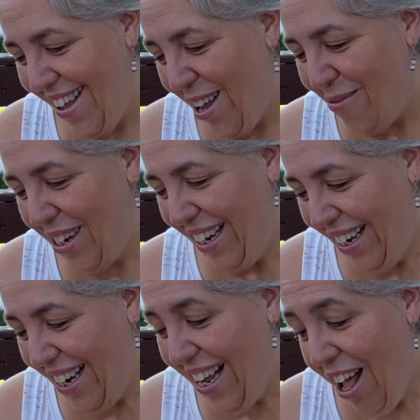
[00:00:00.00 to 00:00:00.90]
When
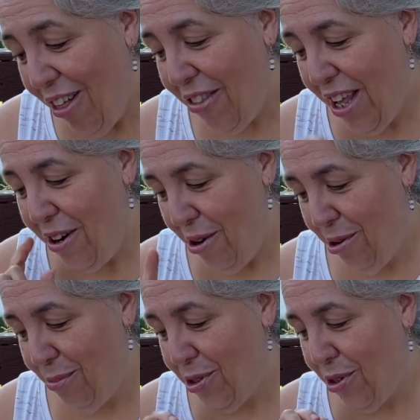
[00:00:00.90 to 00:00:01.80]
eating healthy at
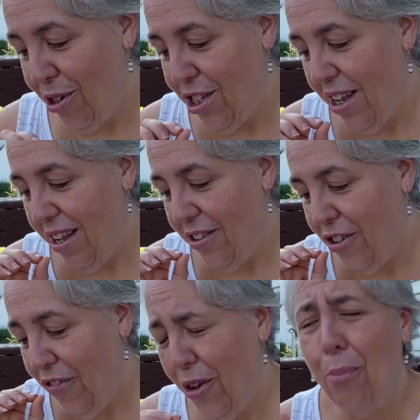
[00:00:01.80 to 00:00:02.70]
home starts to
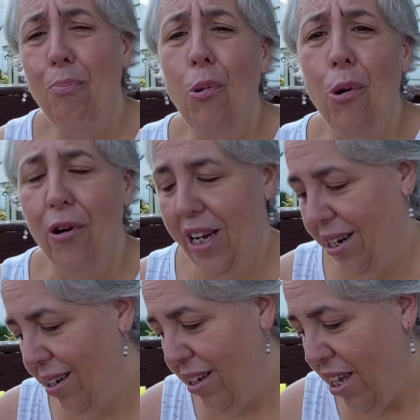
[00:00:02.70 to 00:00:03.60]
feel boring,